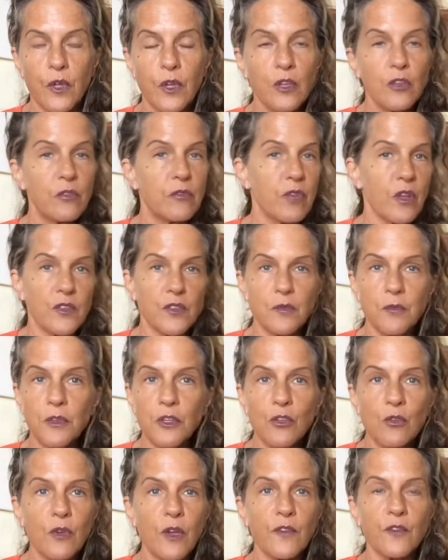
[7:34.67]
It doesn't
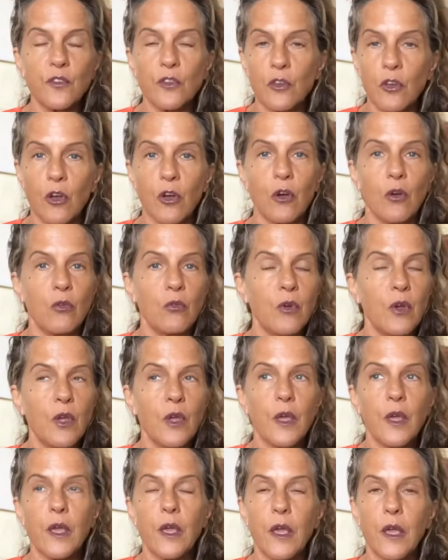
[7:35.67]
mean you have to go
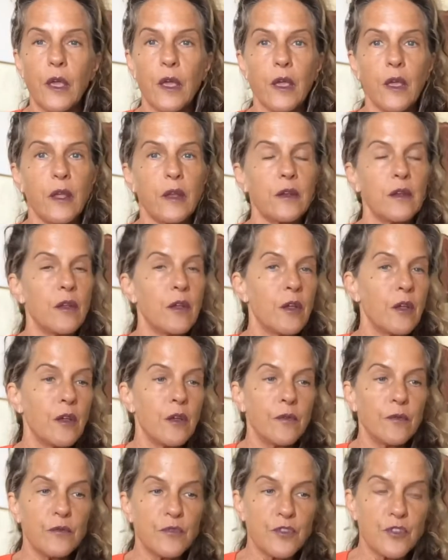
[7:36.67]
and
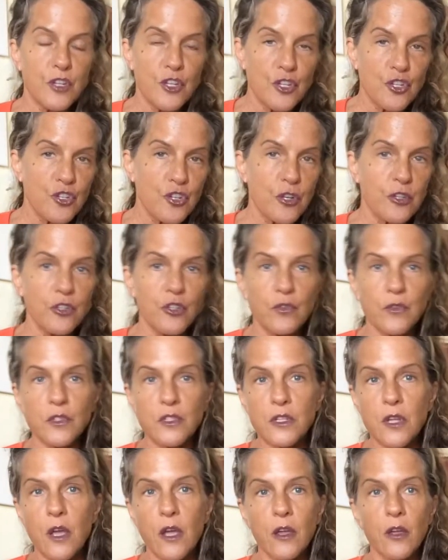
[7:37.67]
dish on your
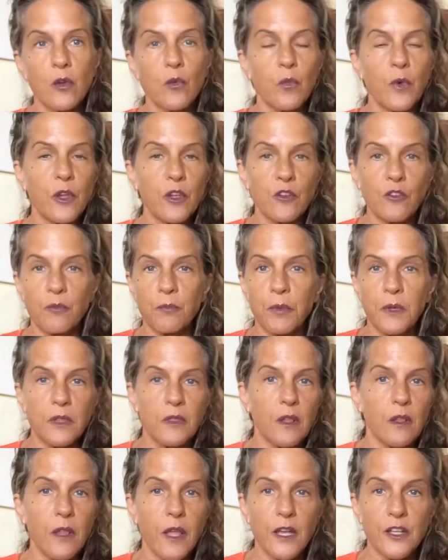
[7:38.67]
entire where you've been
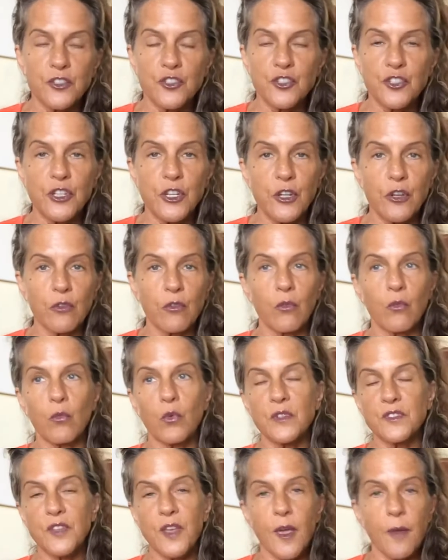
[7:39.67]
the last year or
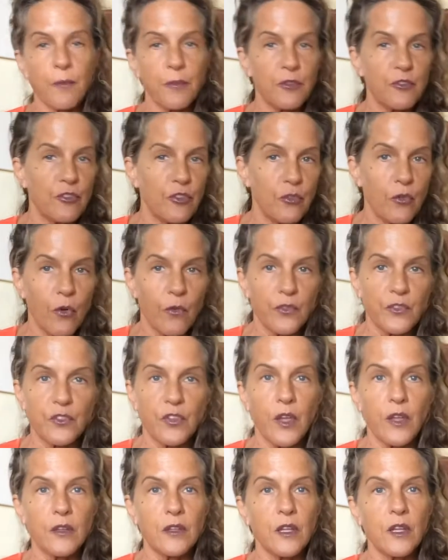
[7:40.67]
what's happened to you over
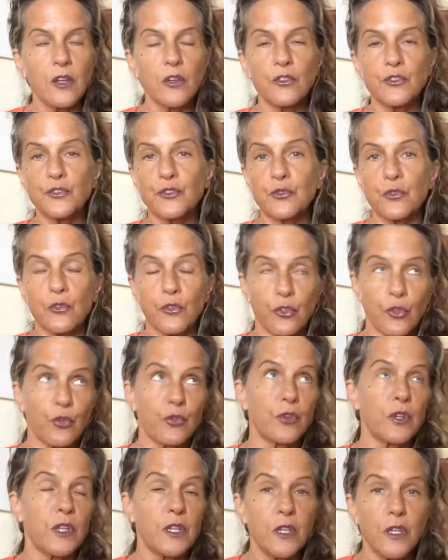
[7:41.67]
10 years or
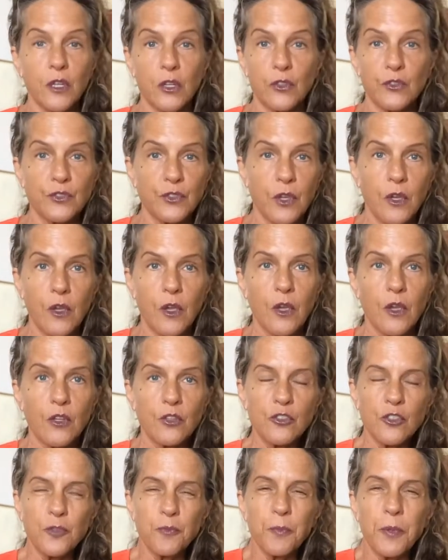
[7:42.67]
30 years.
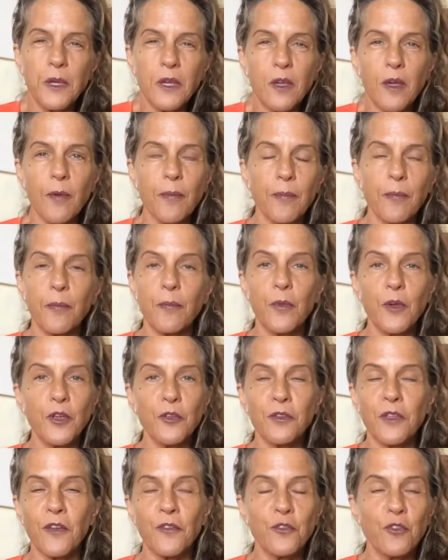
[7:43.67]
Just pick up where you
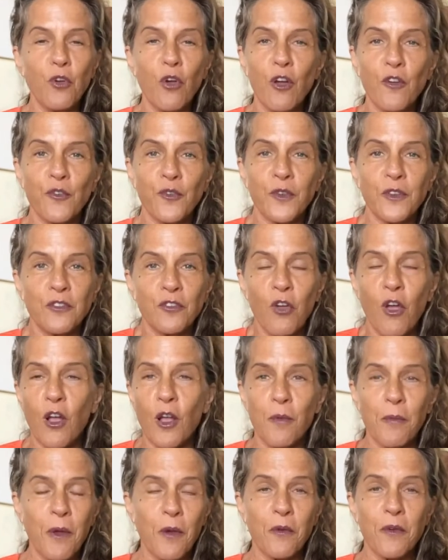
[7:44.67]
left off and talk
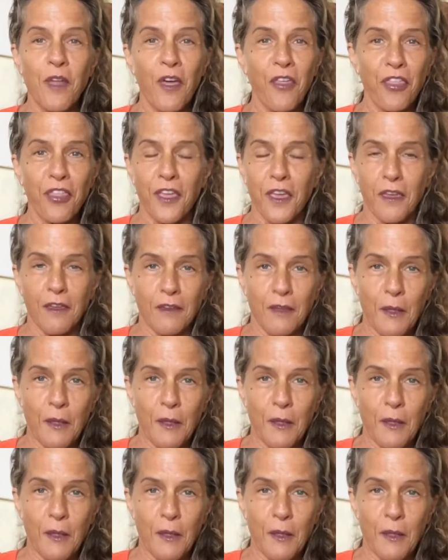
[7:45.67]
about nothing.